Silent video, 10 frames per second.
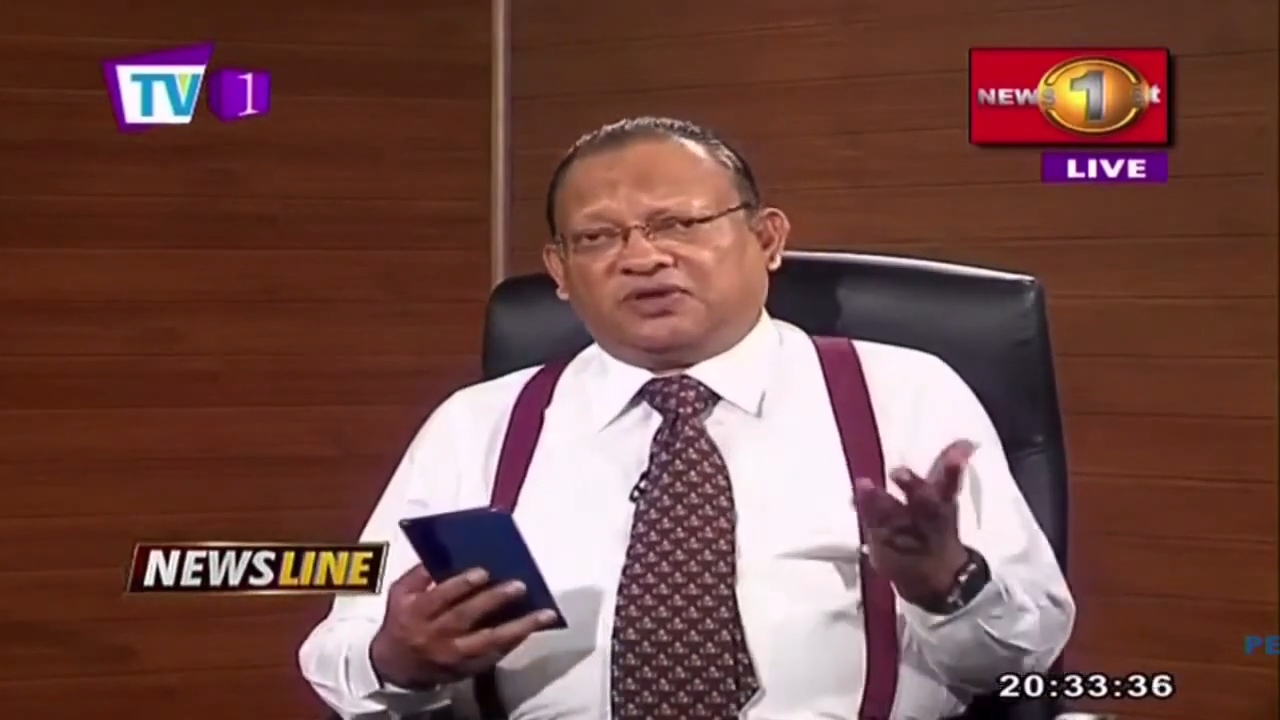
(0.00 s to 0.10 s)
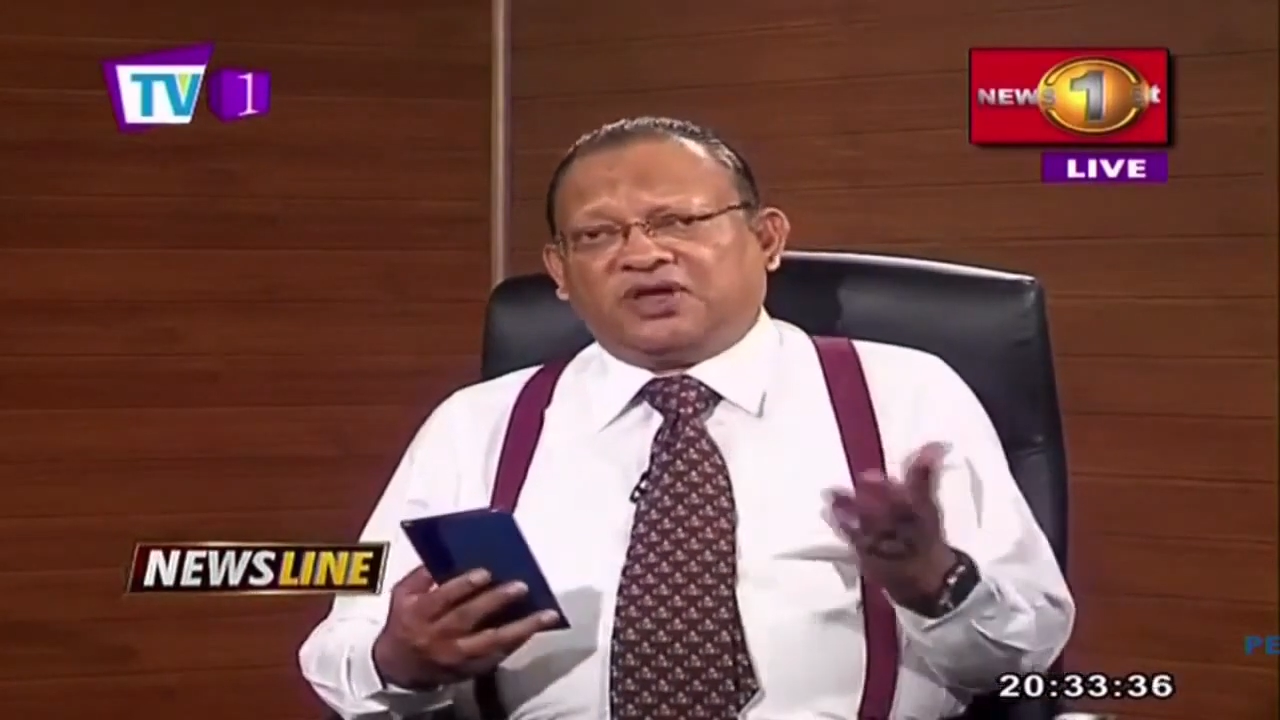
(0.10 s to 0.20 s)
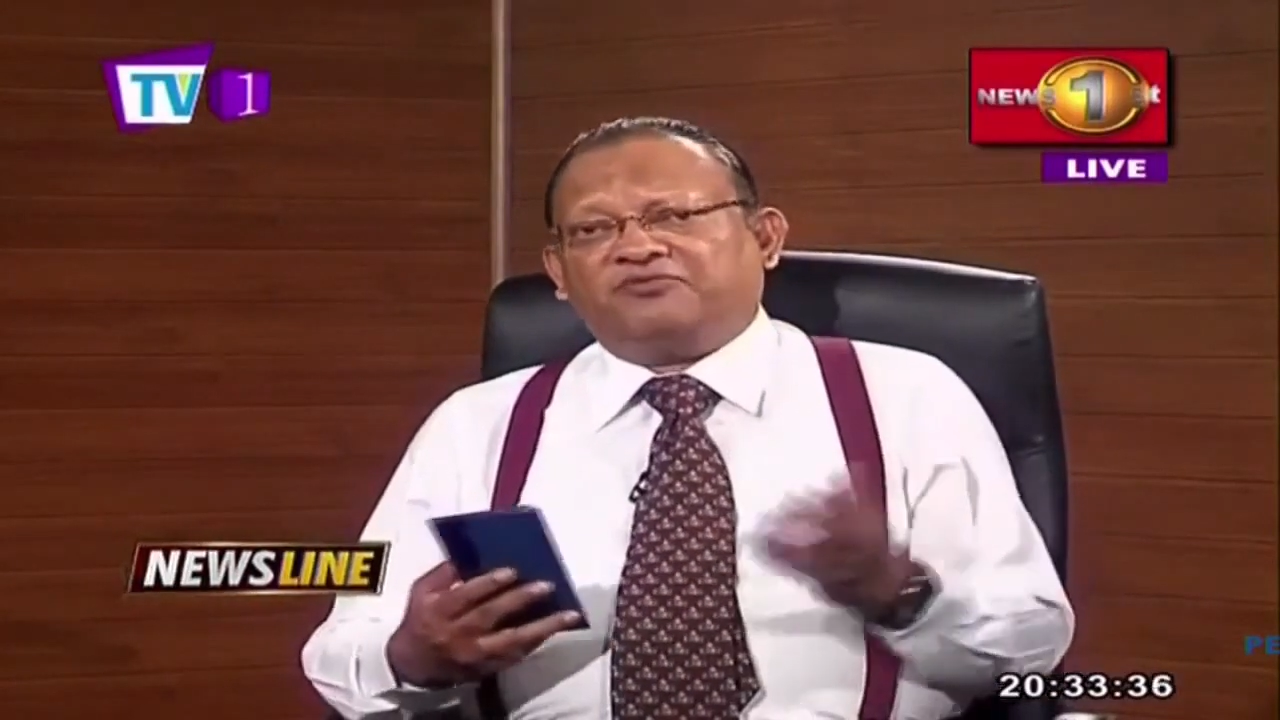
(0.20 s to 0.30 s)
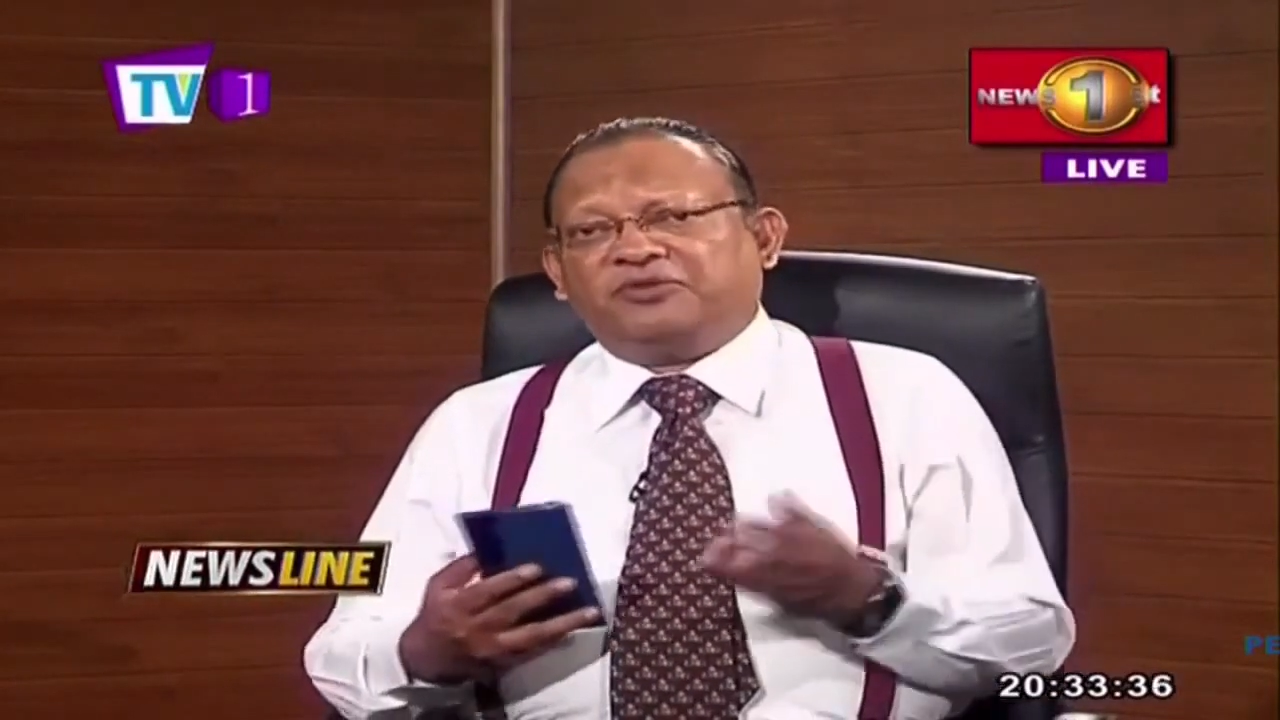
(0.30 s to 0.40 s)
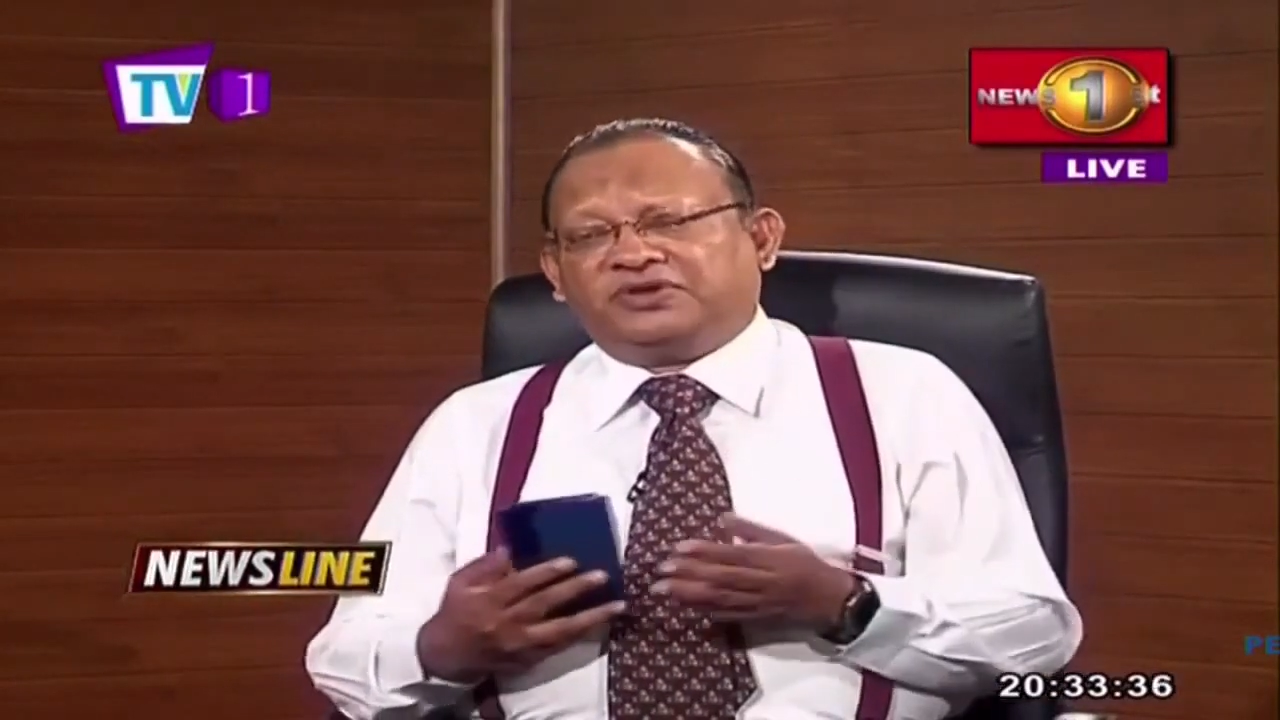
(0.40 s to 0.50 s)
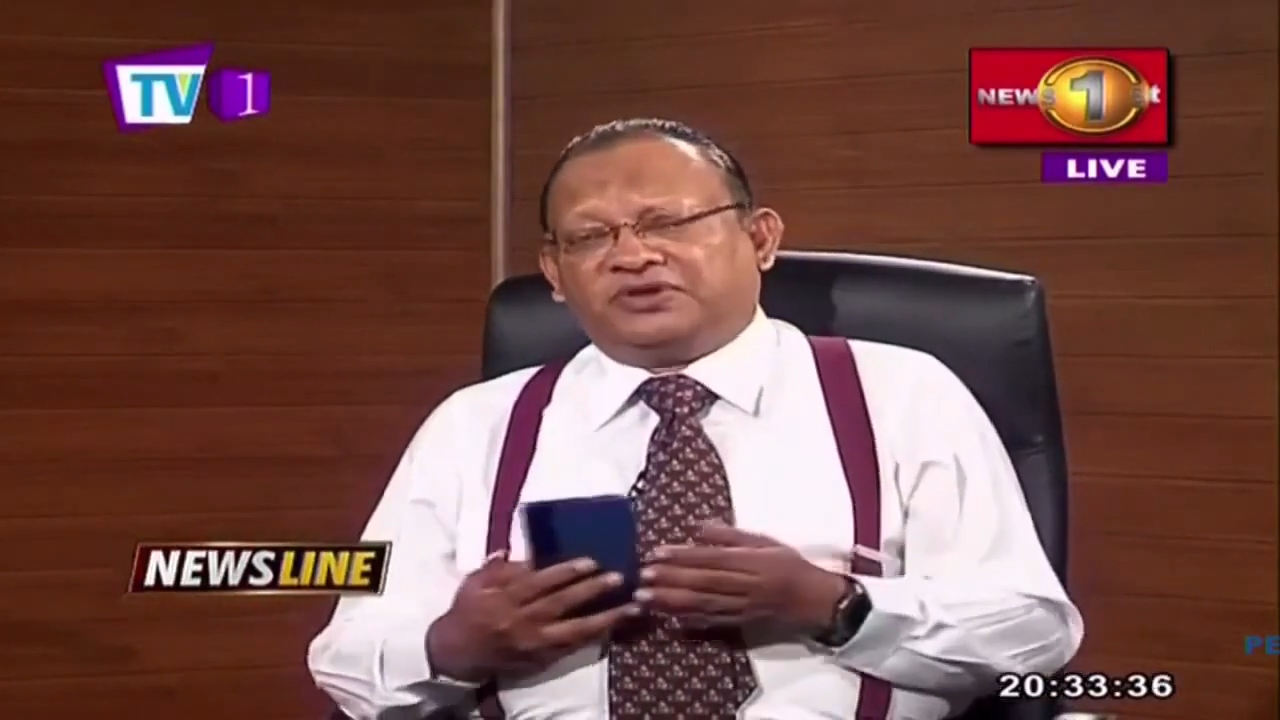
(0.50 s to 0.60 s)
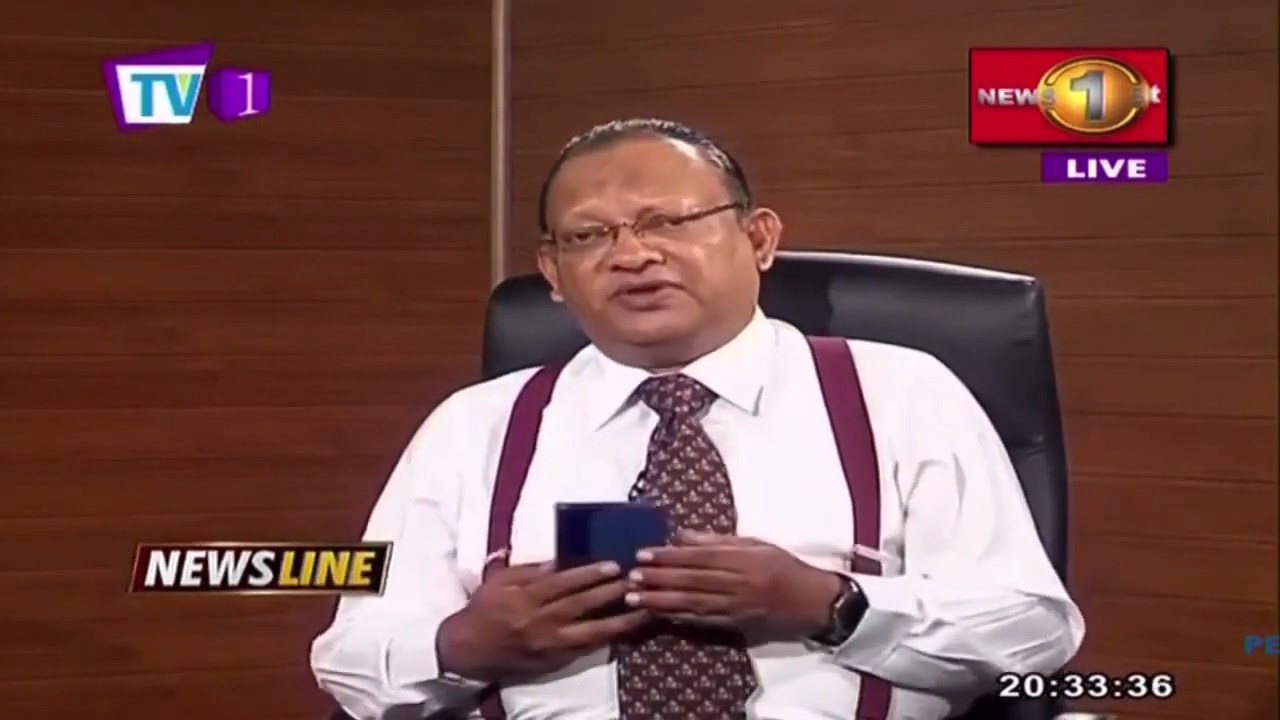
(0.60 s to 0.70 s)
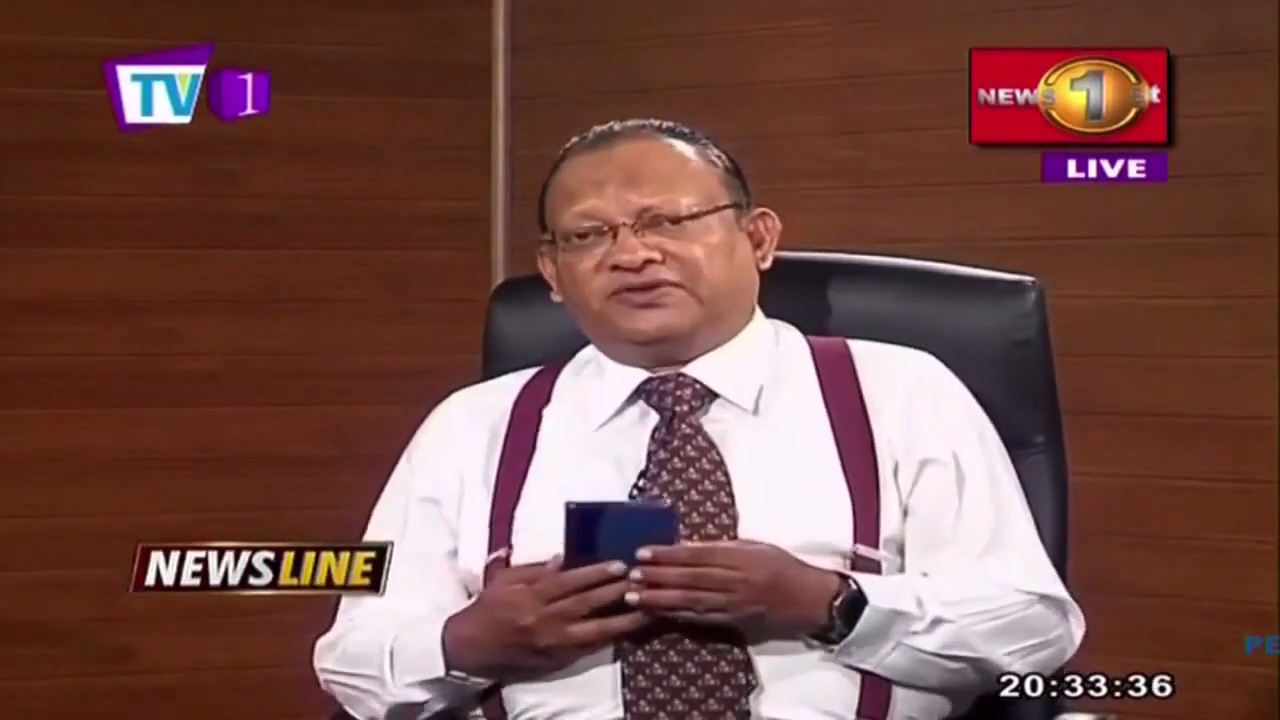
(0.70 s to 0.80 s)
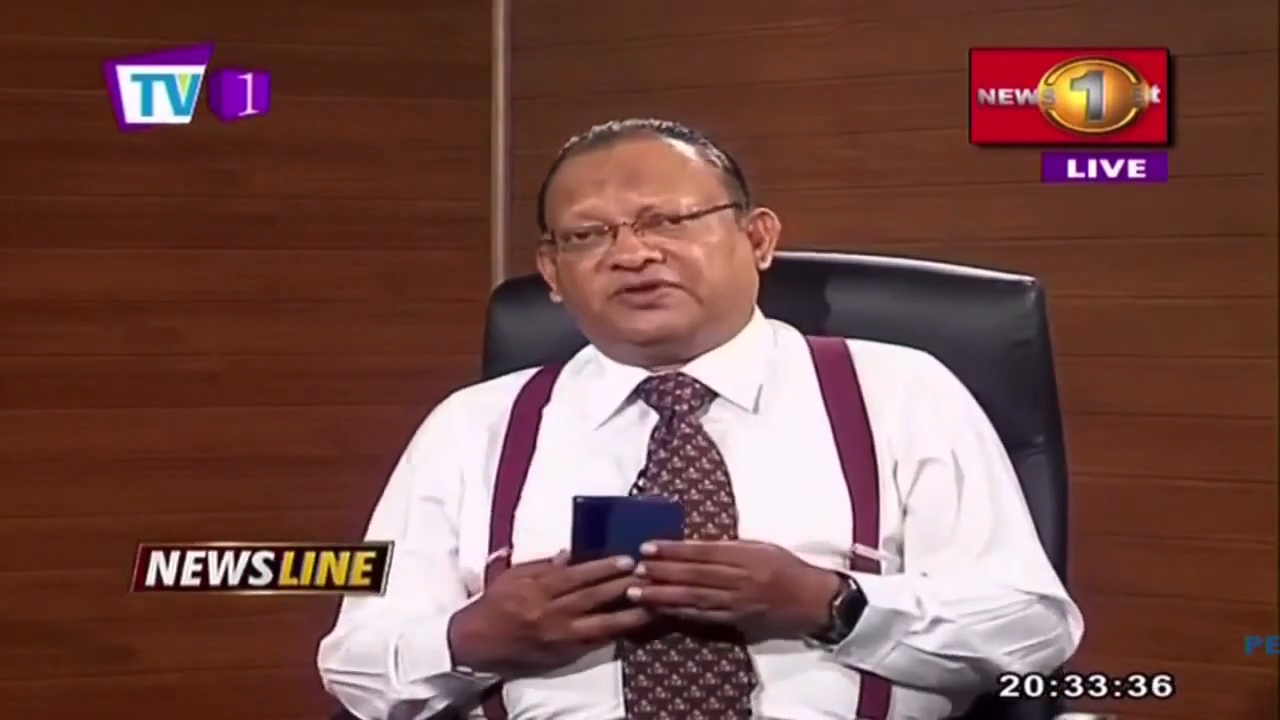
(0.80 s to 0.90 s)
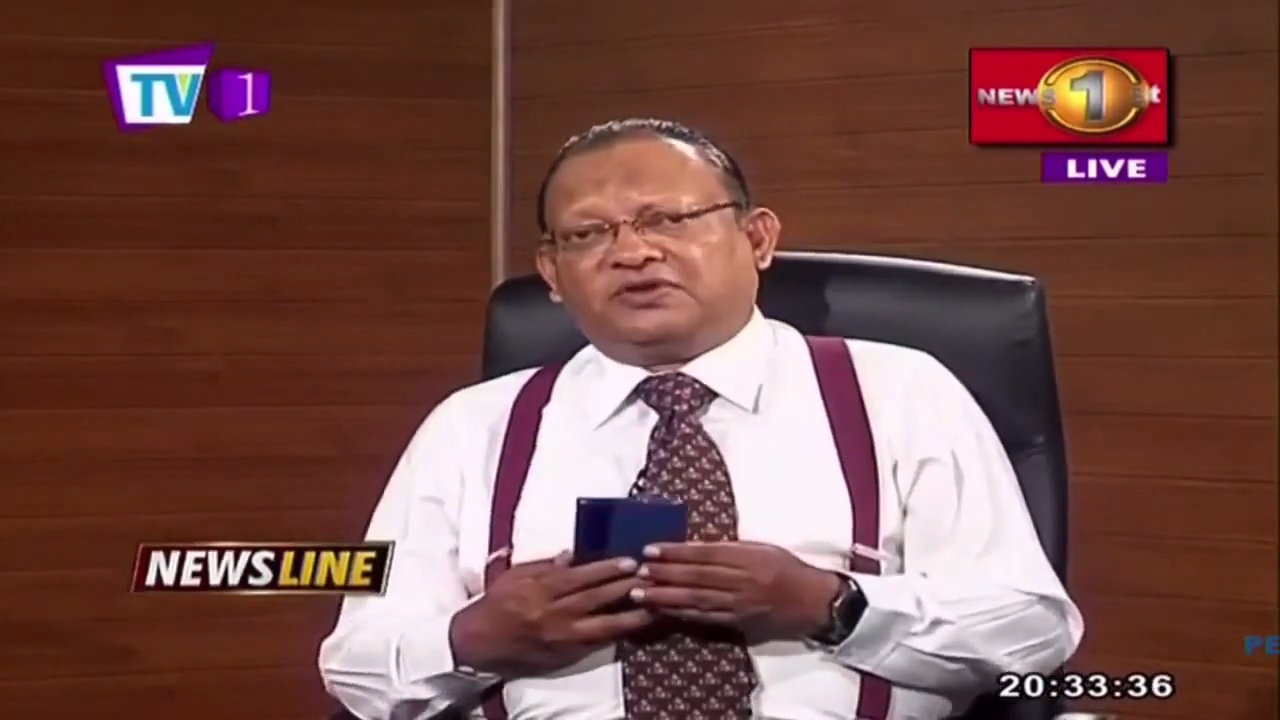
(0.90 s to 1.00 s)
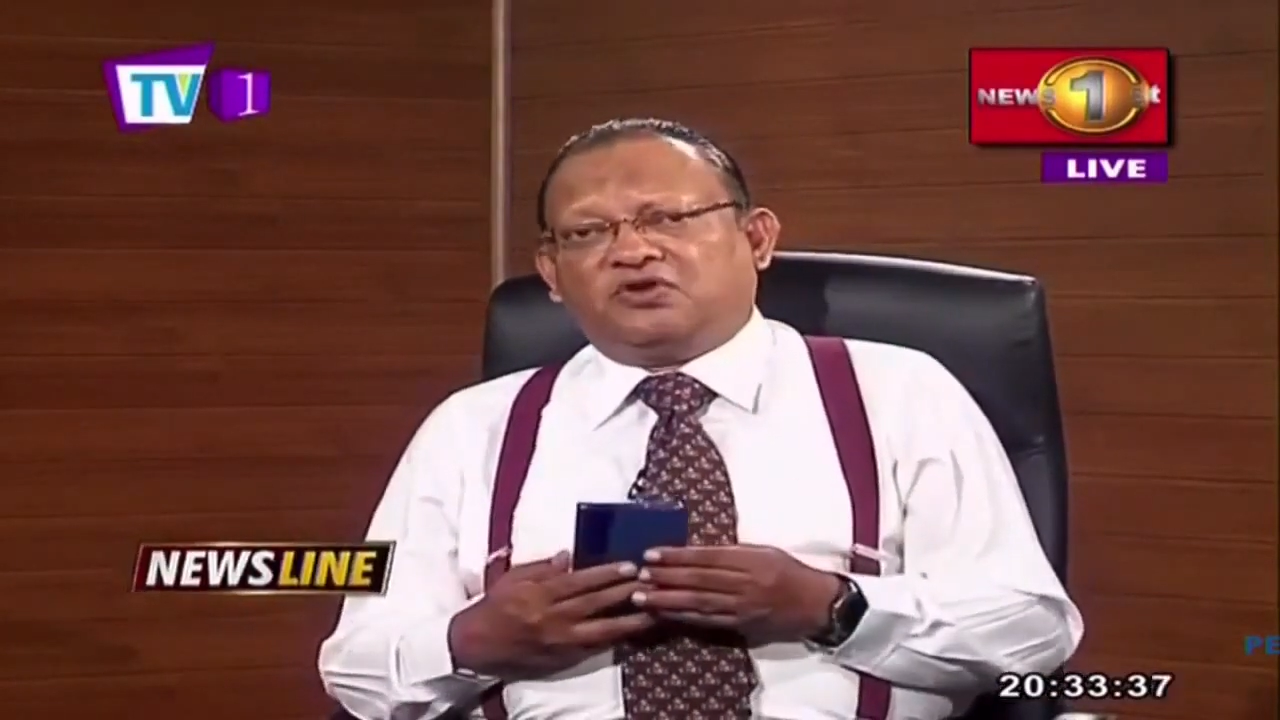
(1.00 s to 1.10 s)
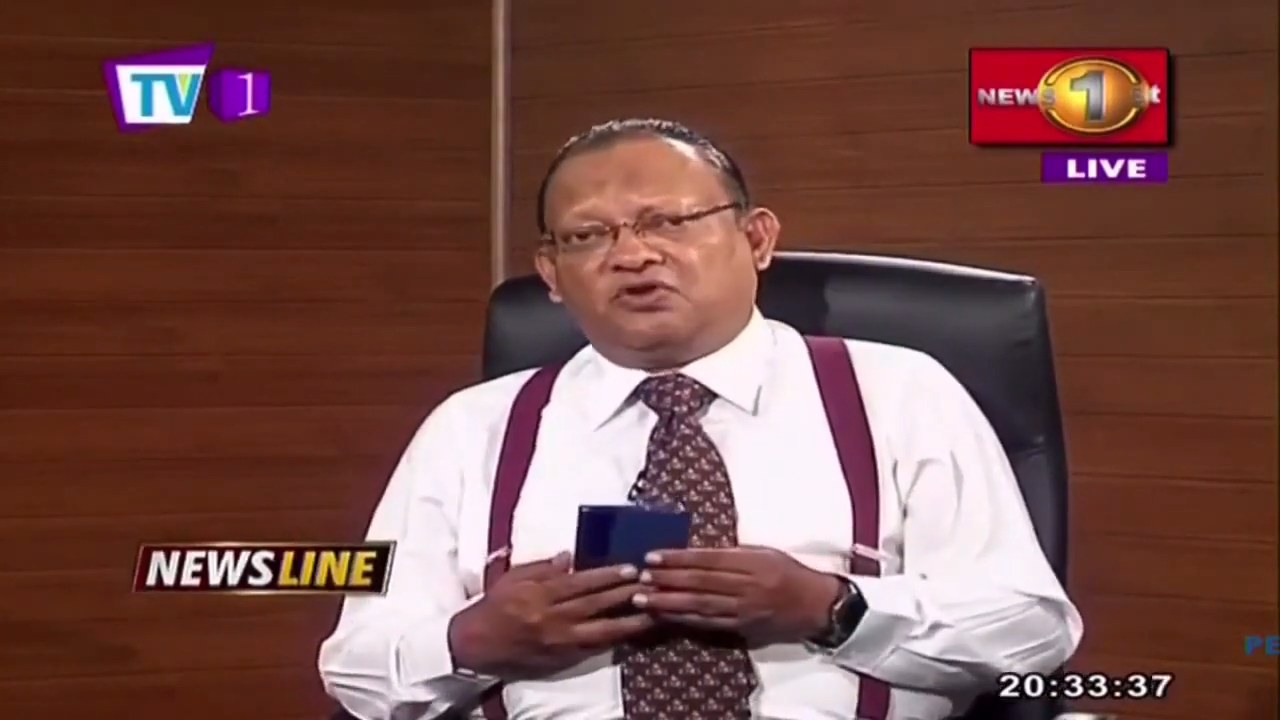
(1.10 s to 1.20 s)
the government is